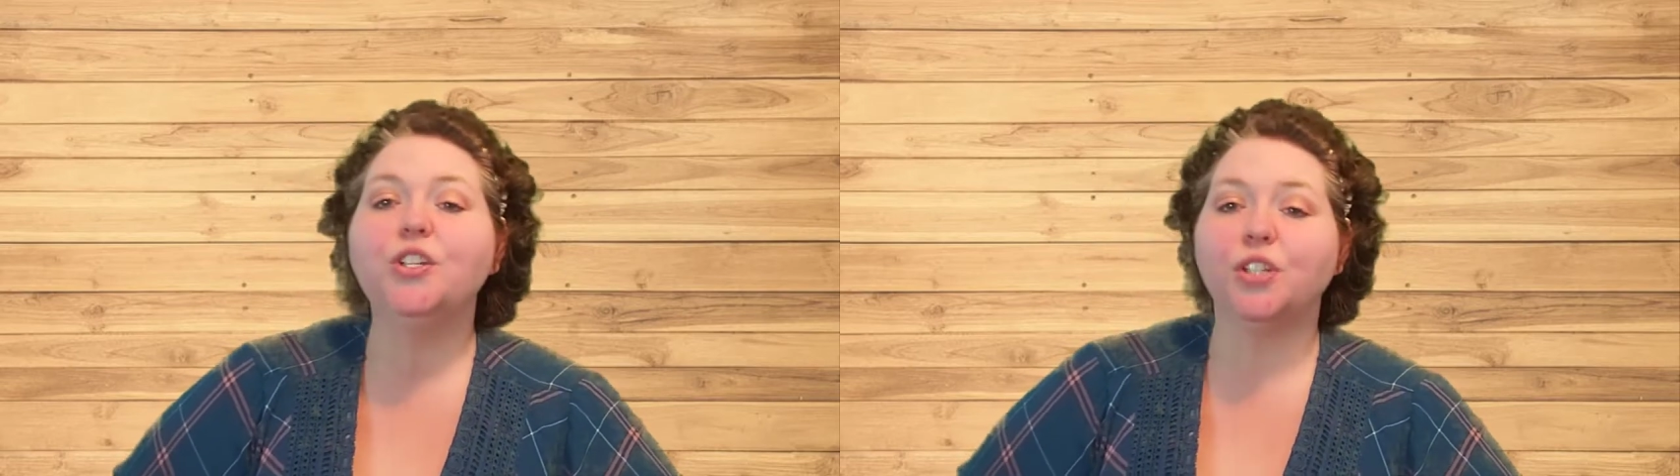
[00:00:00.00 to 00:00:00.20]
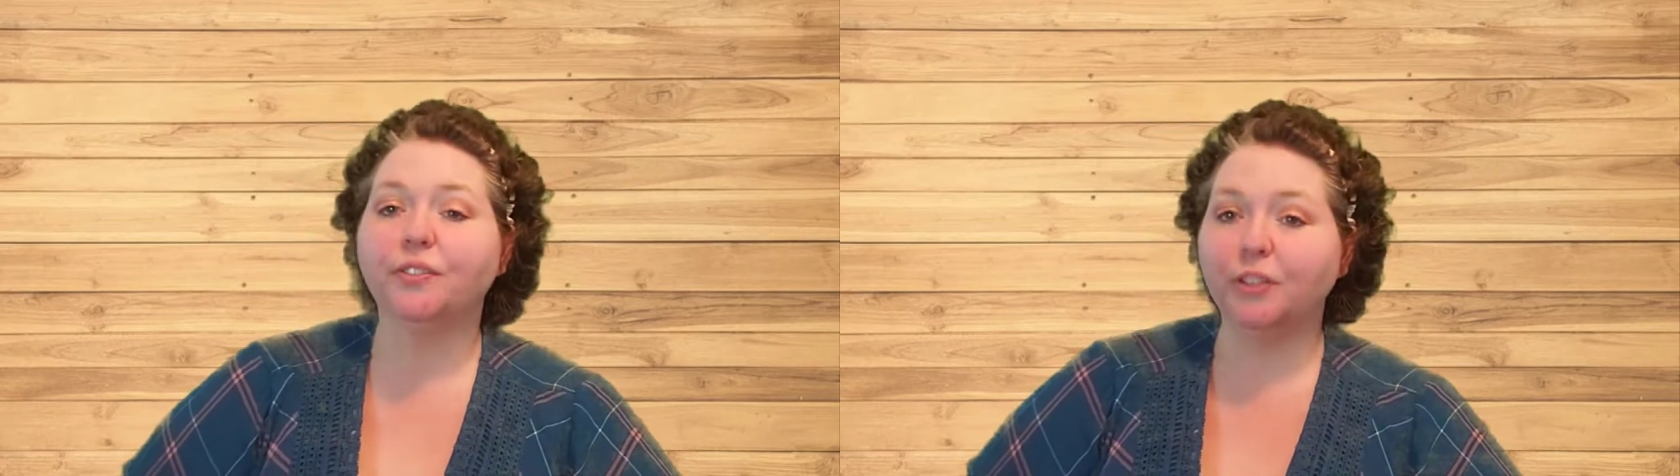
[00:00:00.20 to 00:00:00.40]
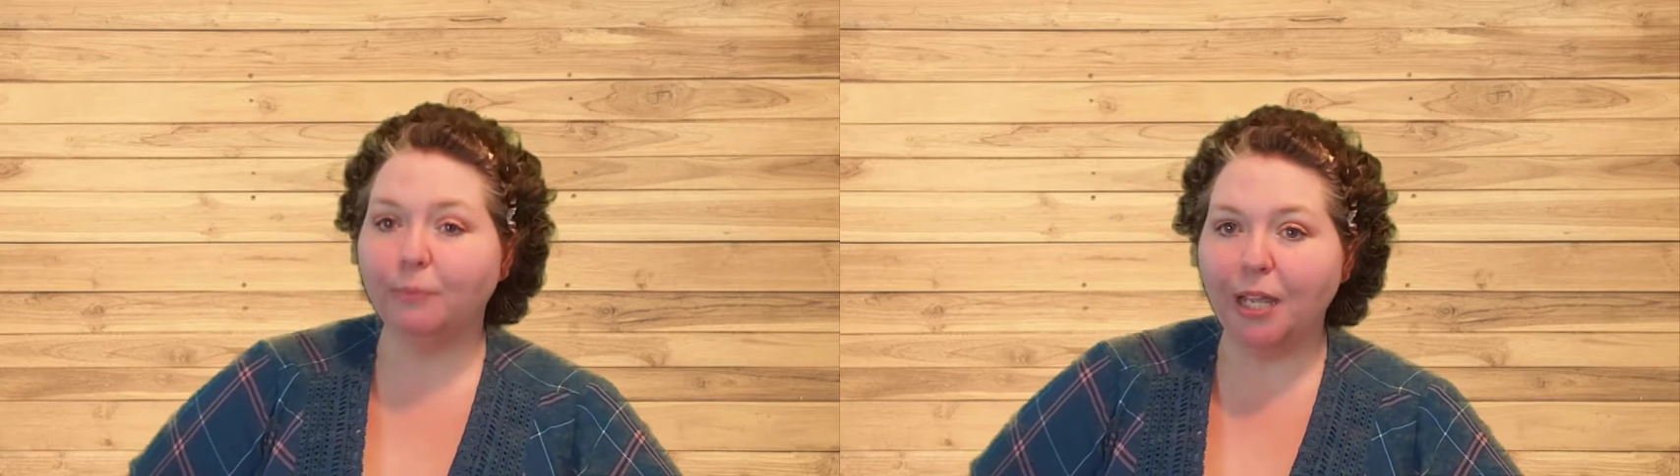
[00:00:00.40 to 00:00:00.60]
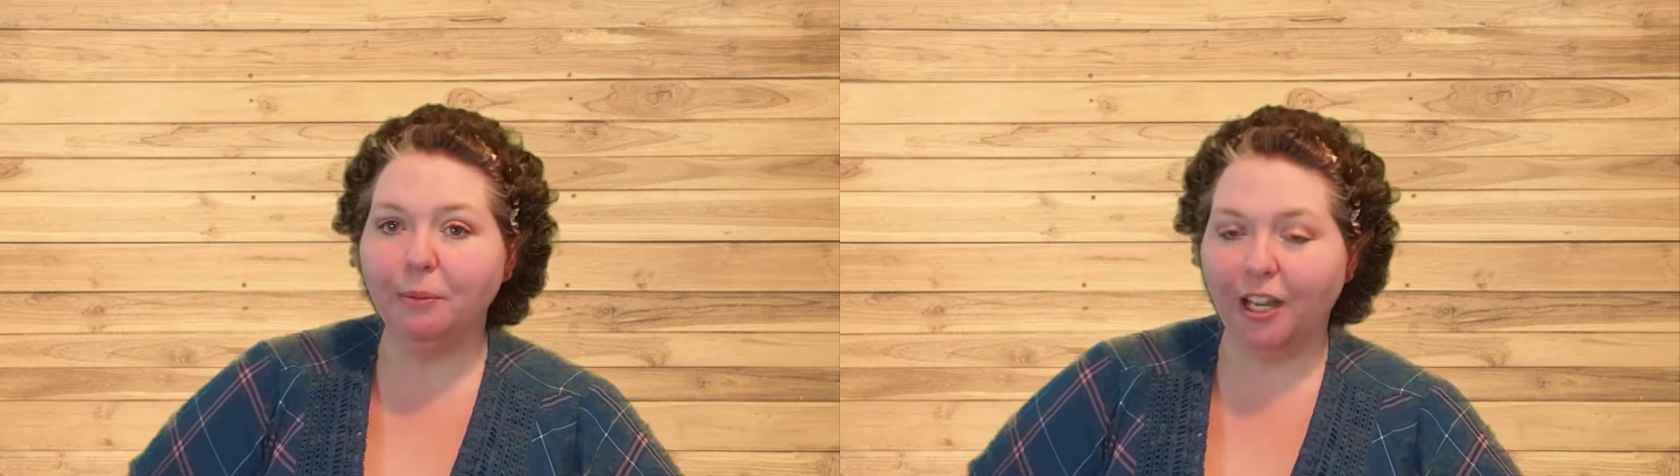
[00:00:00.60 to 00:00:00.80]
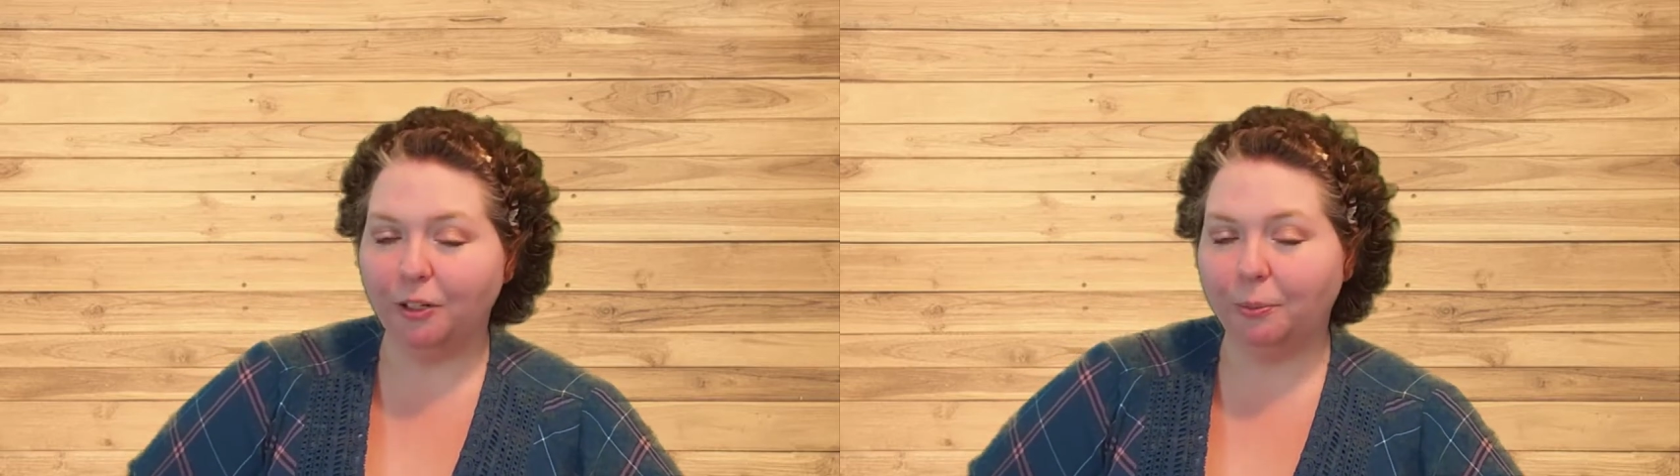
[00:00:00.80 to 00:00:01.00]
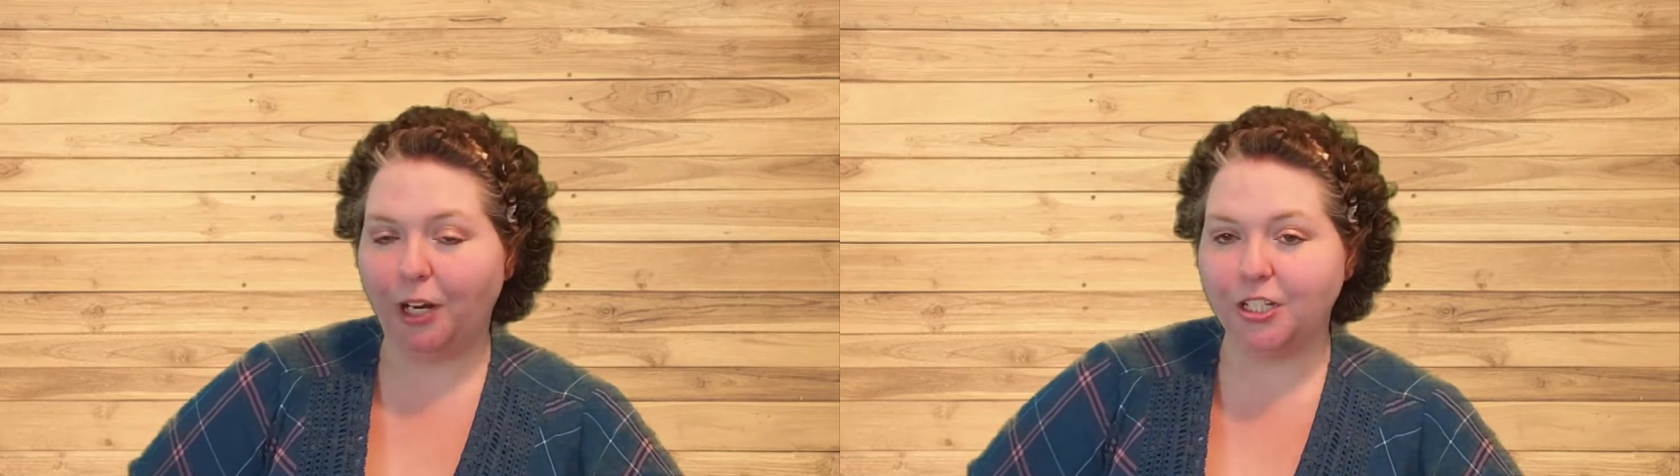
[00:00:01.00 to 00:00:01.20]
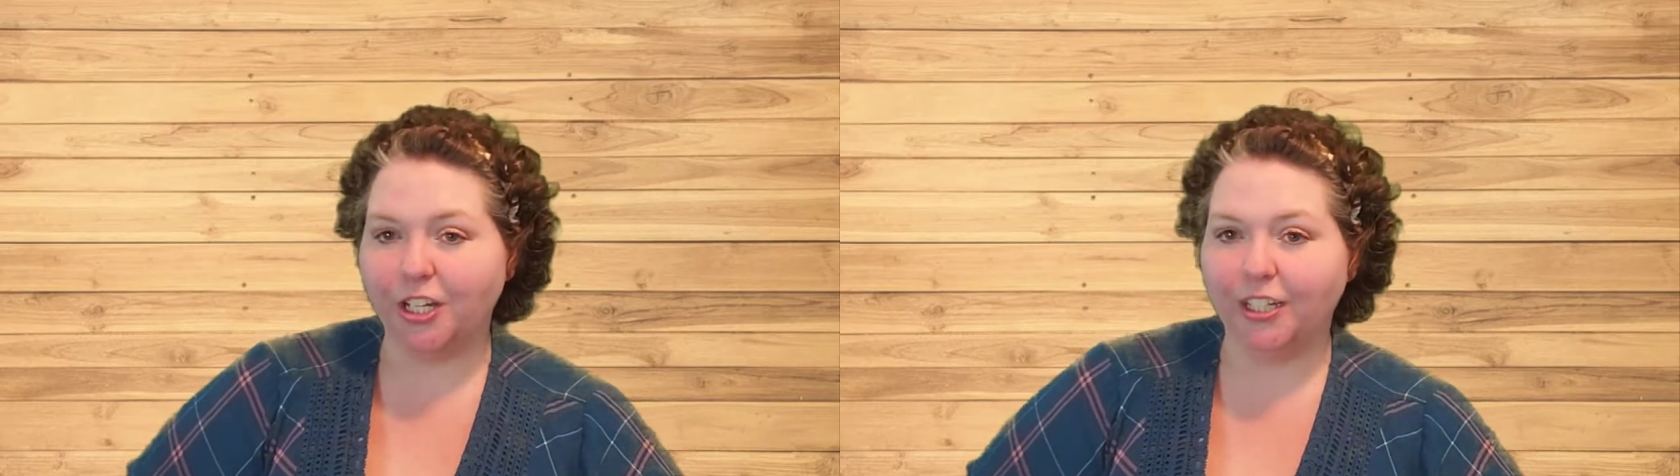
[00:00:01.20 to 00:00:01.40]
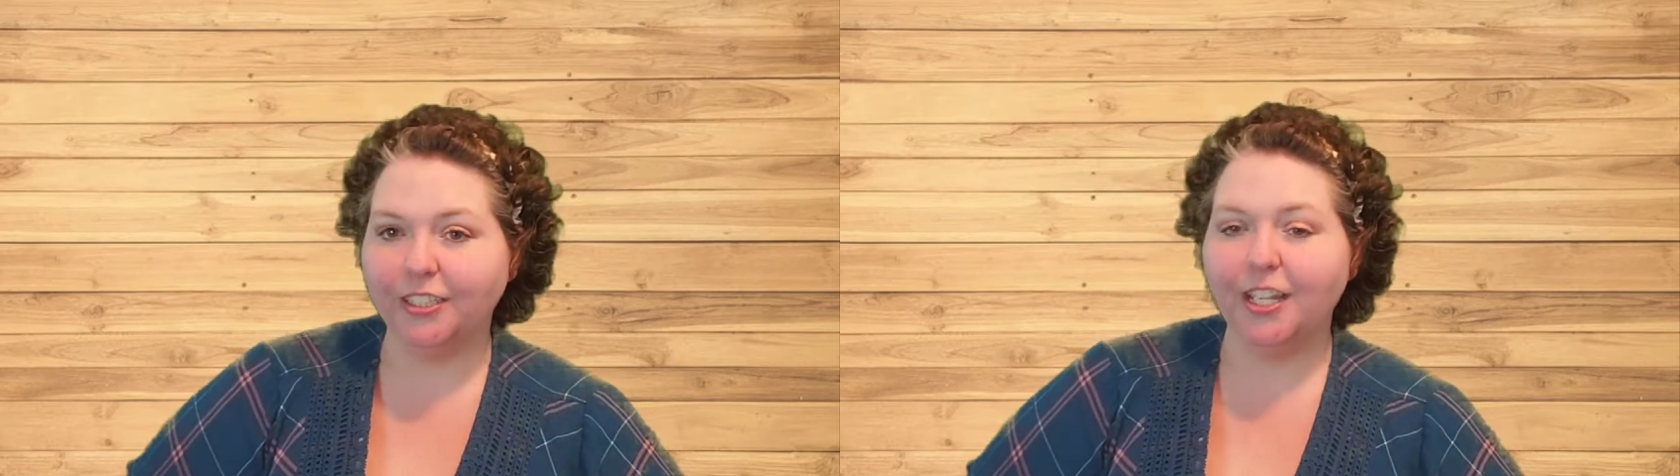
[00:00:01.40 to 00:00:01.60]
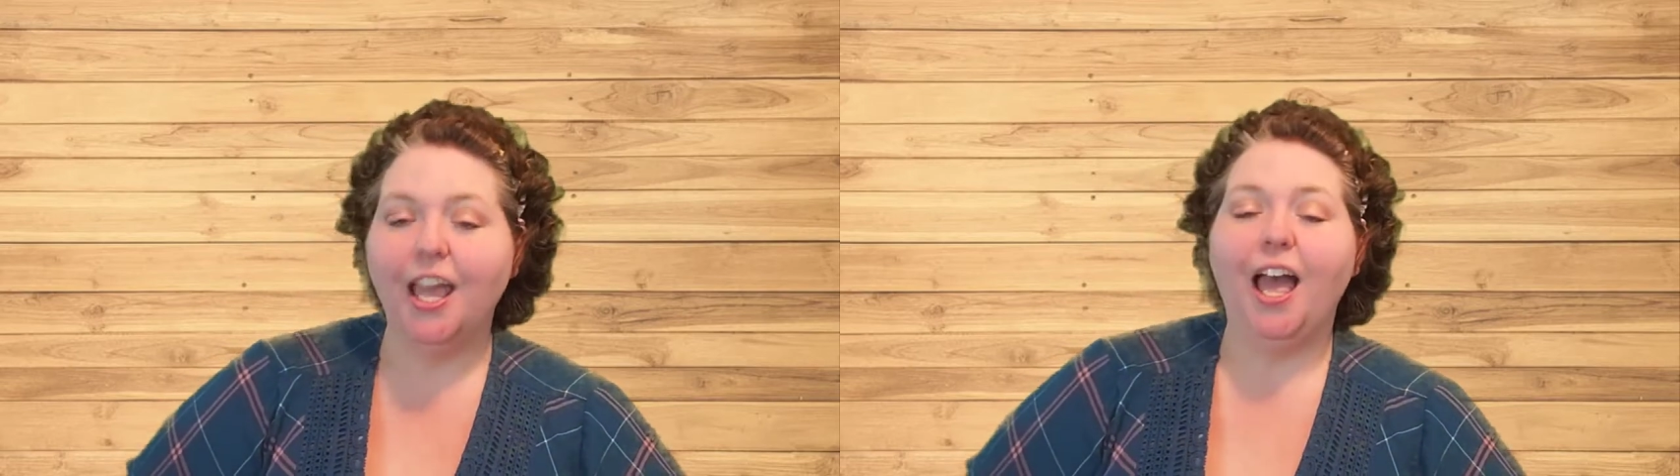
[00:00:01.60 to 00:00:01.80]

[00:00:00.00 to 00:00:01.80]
So for my final project,